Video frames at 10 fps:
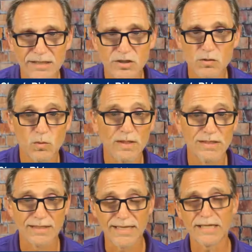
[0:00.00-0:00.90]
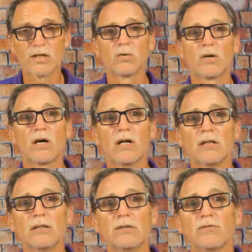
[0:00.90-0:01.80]
just want to thank you
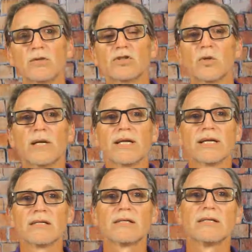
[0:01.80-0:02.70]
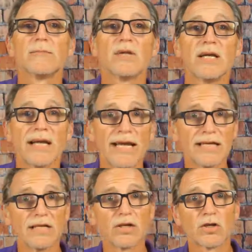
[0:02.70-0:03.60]
all for joining us
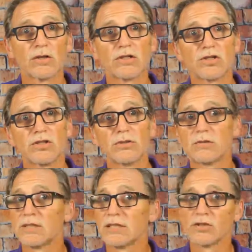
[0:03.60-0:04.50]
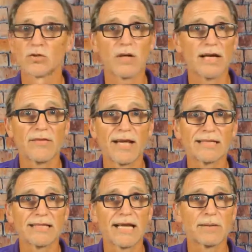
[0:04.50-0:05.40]
and encourage you to try
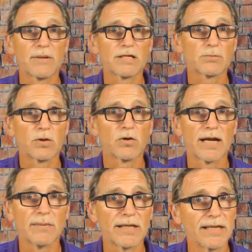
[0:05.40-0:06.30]
that tag-based programming.